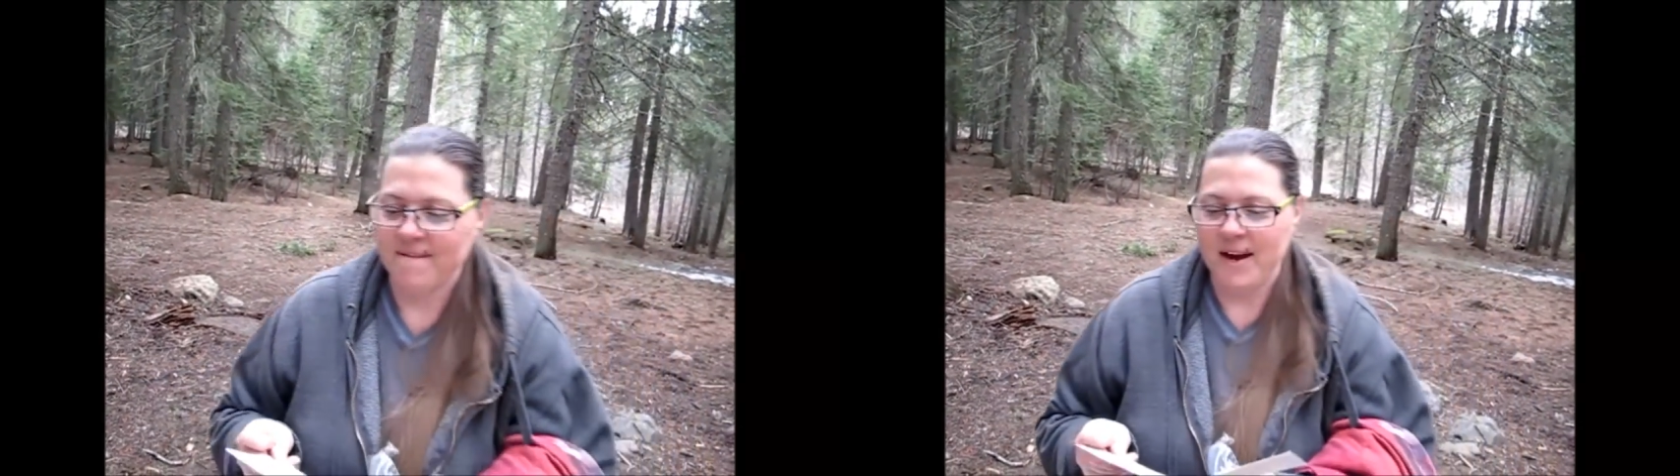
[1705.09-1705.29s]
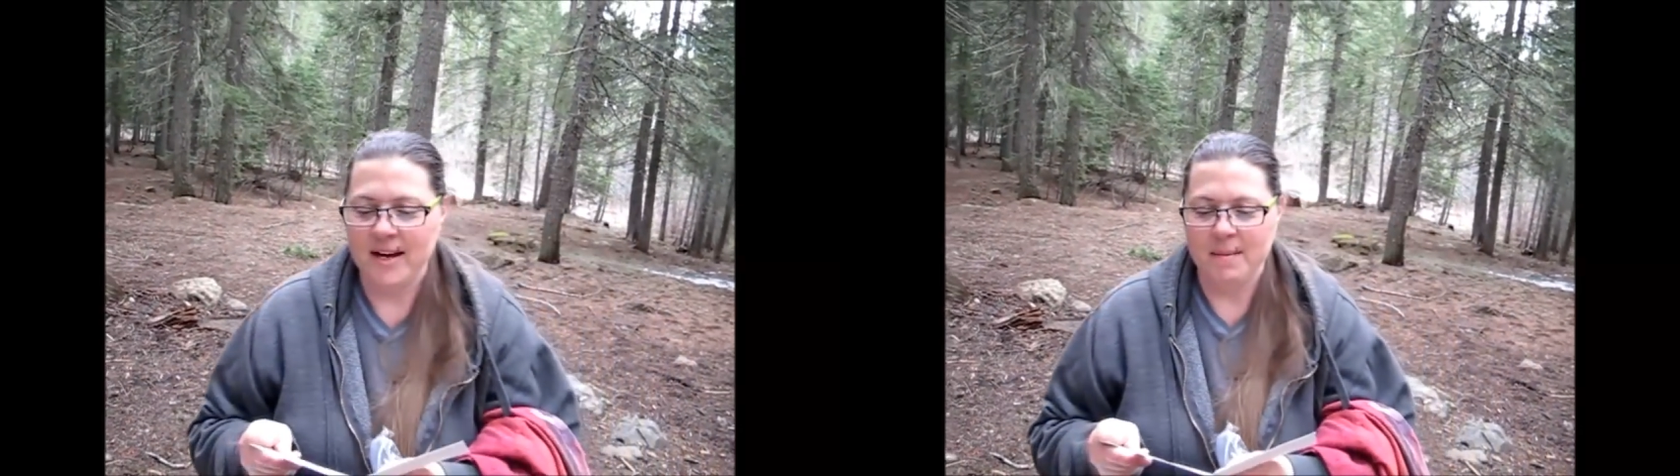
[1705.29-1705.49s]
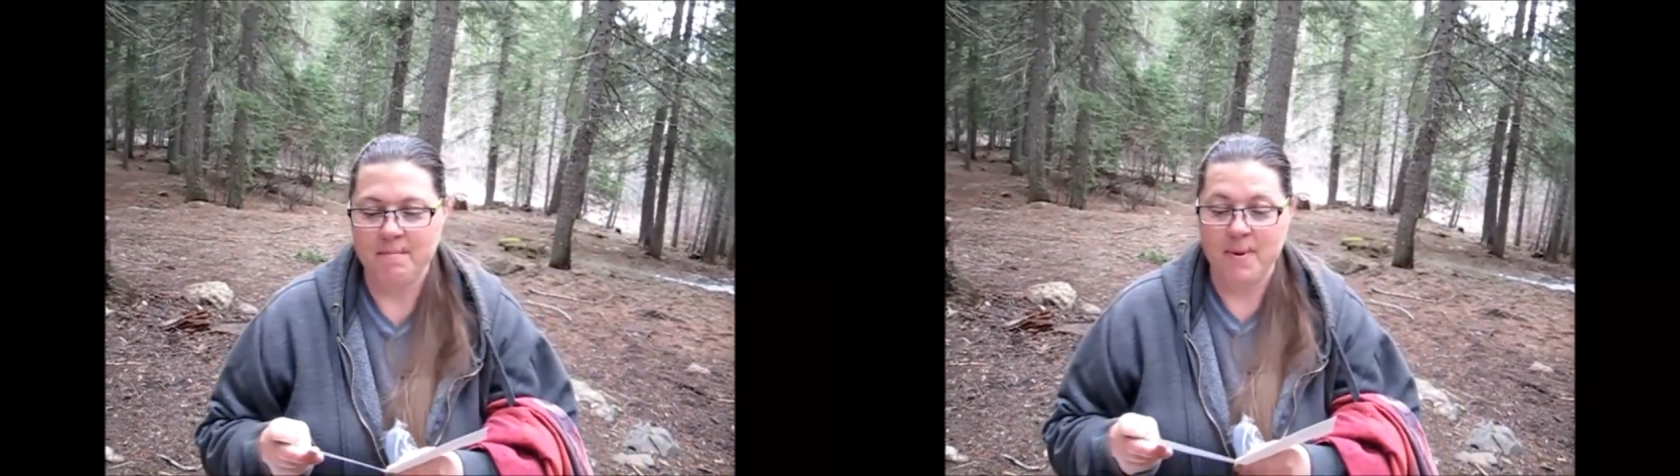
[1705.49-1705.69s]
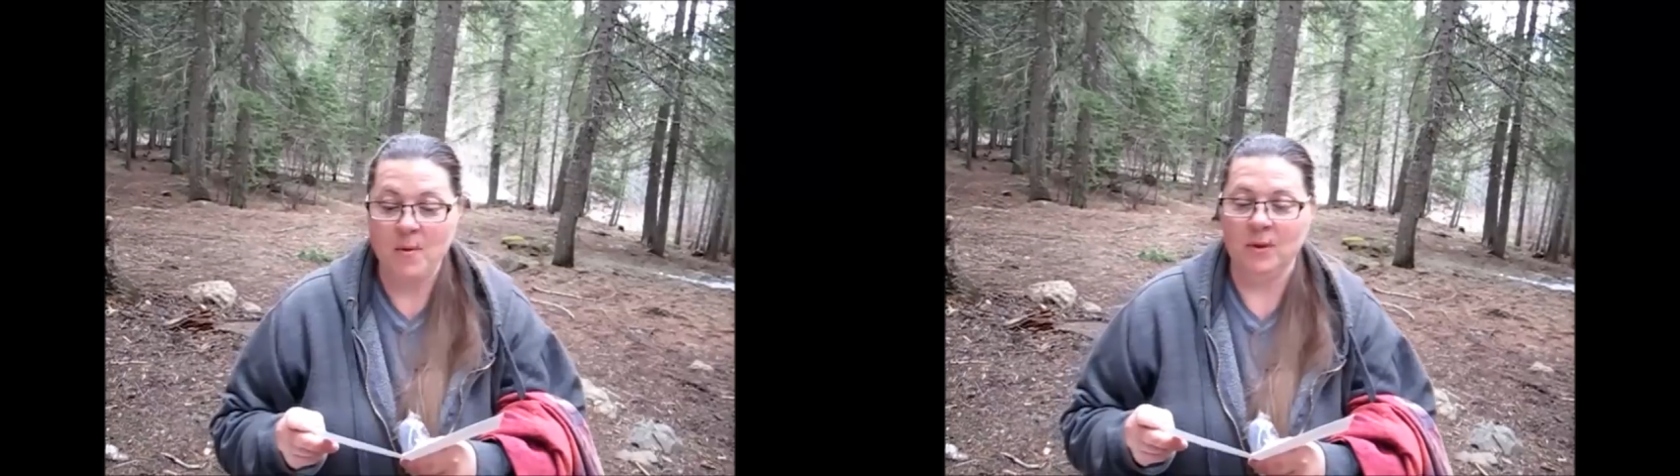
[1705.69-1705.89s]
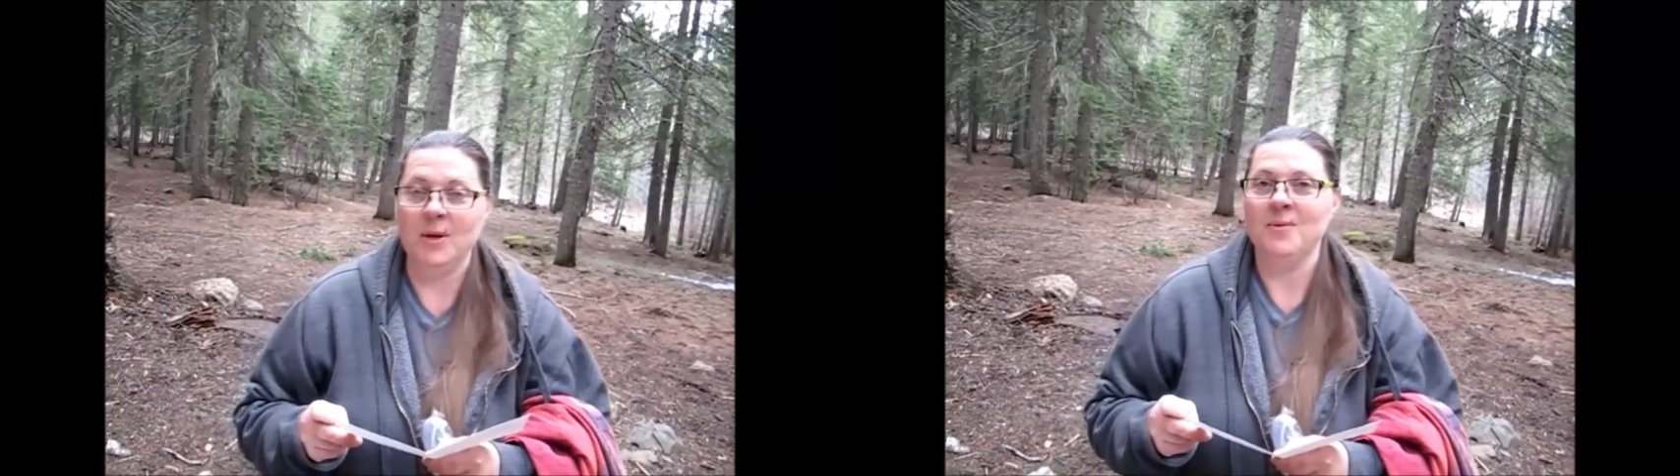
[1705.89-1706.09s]
finding
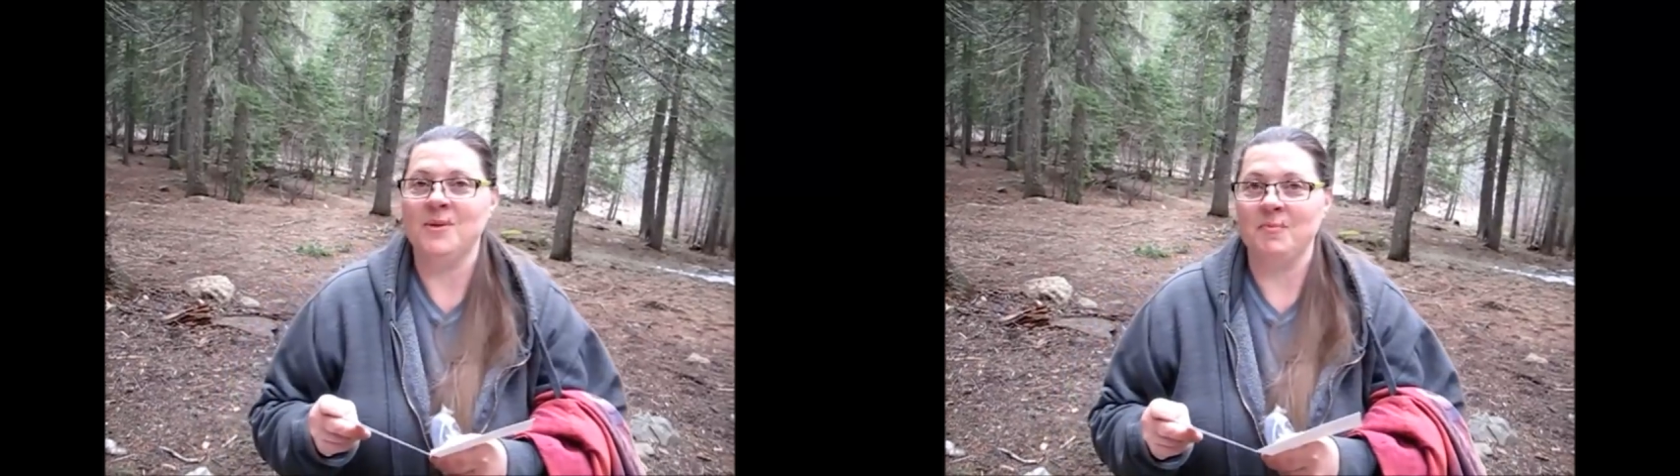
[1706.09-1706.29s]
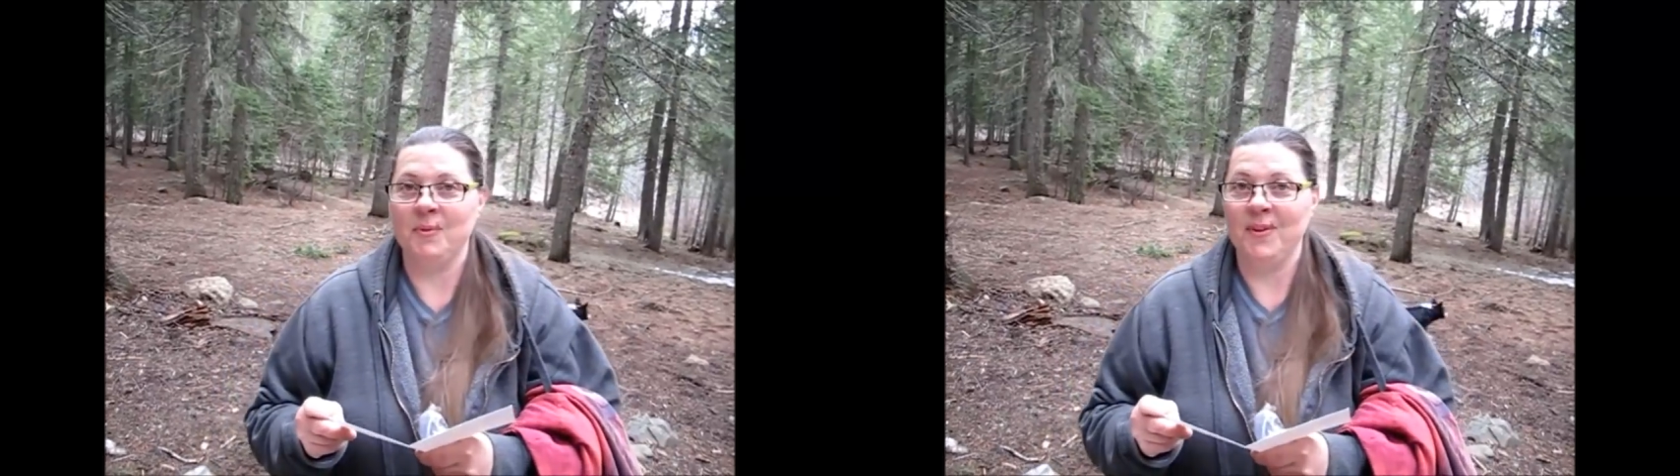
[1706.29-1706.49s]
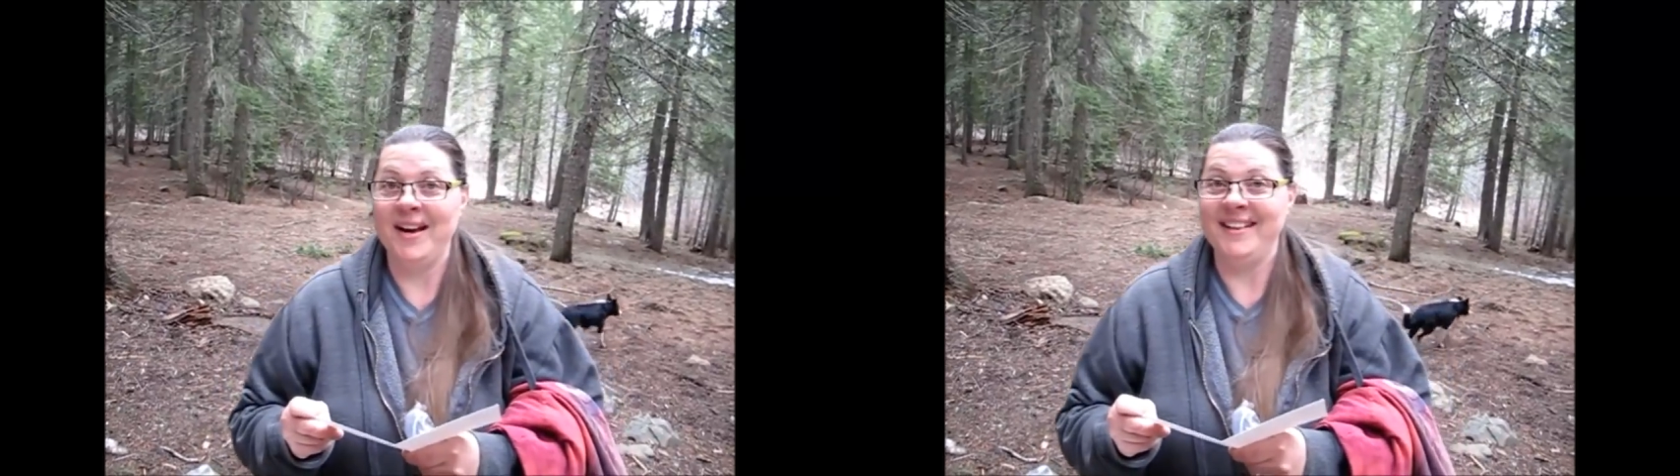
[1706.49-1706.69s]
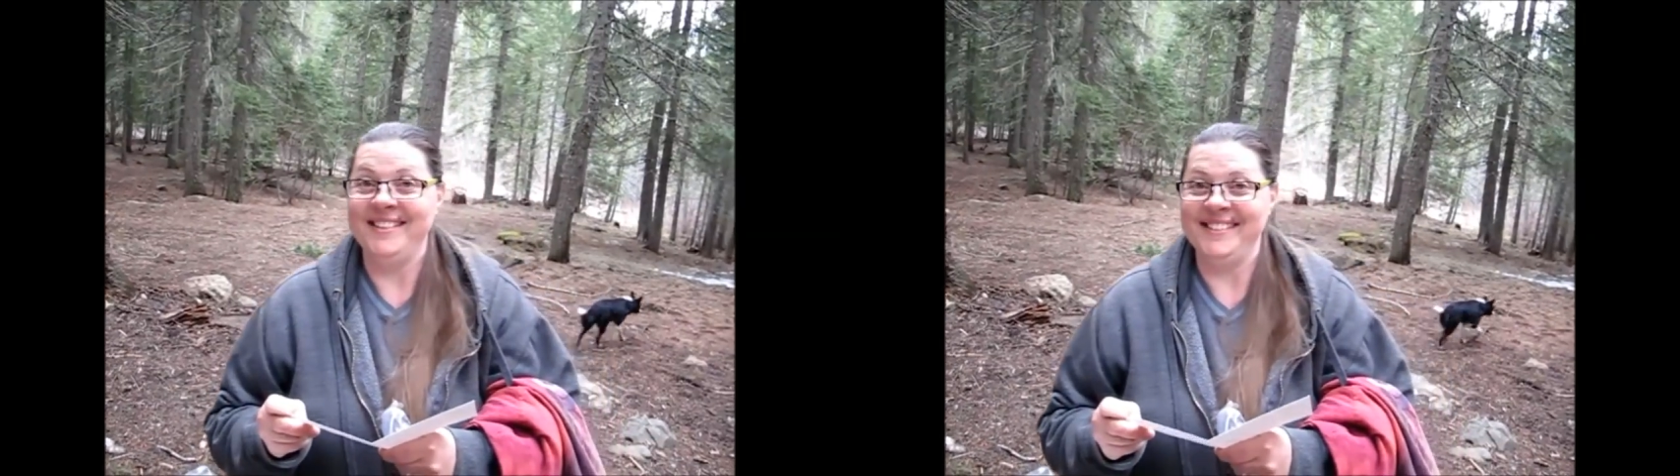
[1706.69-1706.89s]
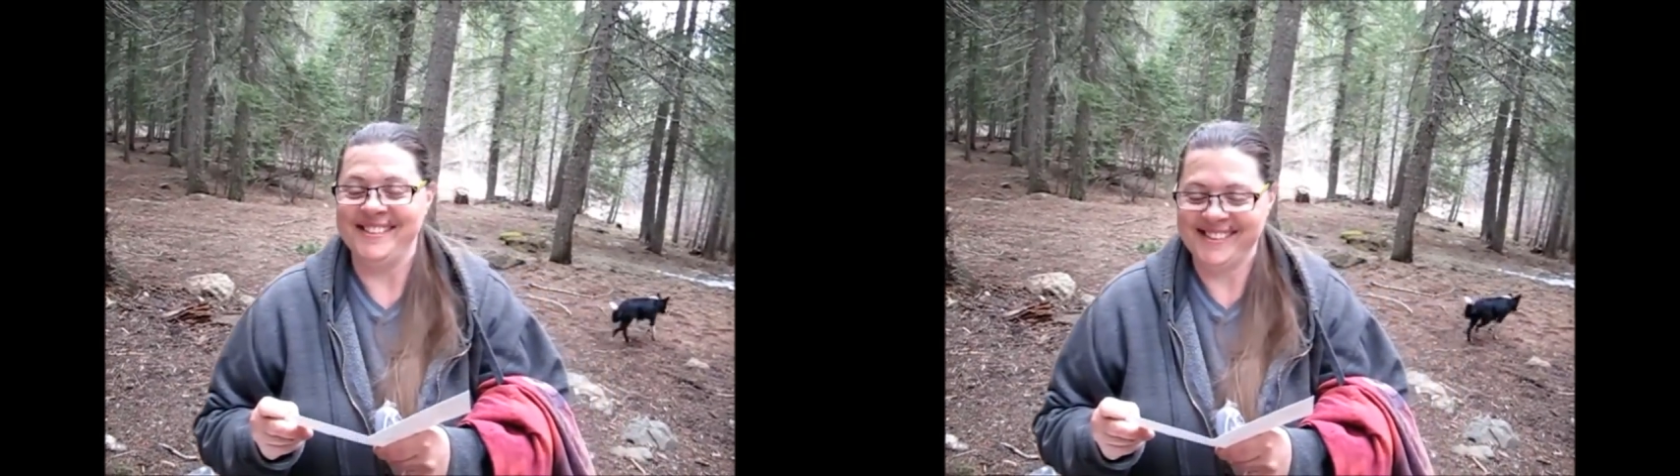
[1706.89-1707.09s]
boatloads of
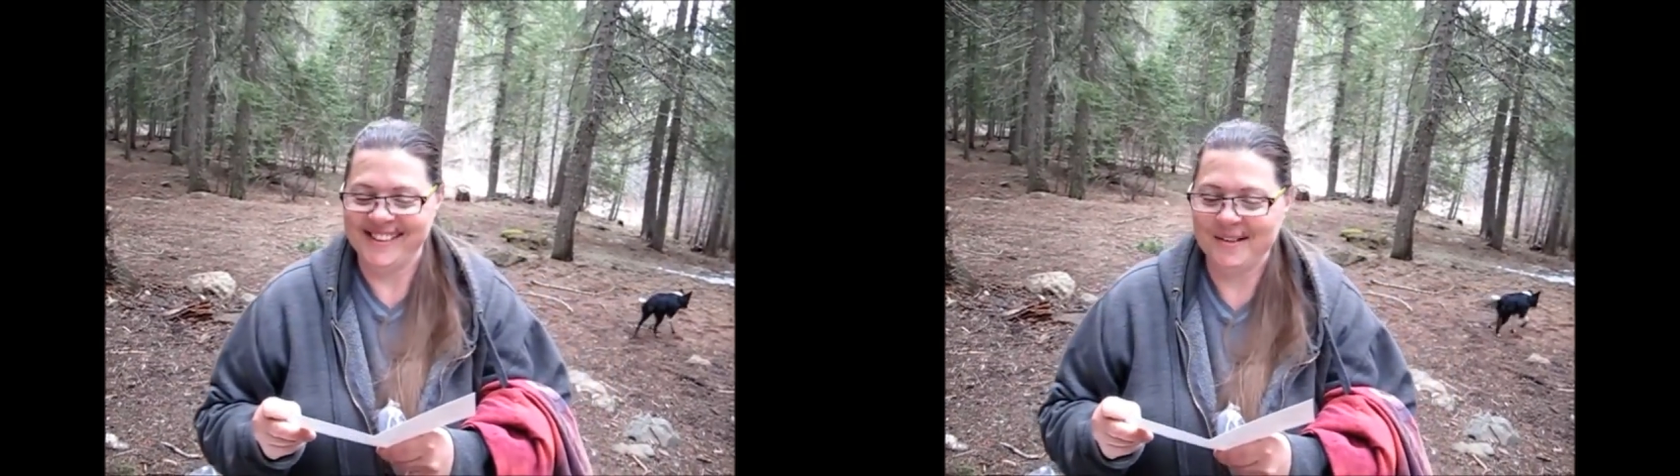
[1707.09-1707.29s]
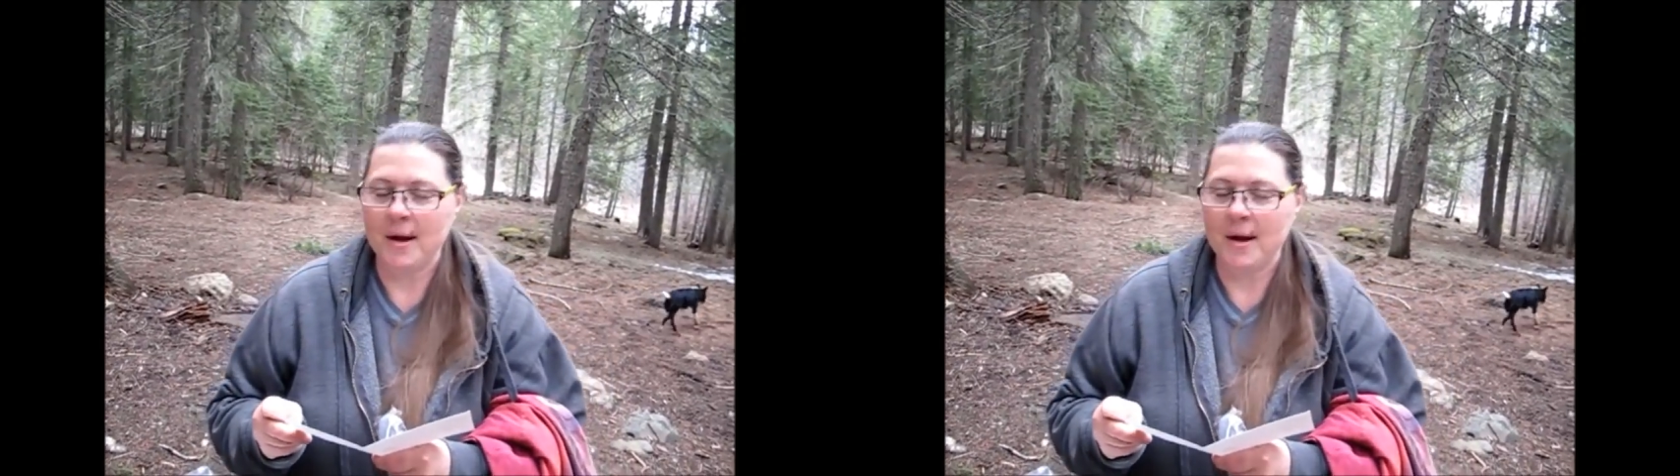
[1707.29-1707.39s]
morels.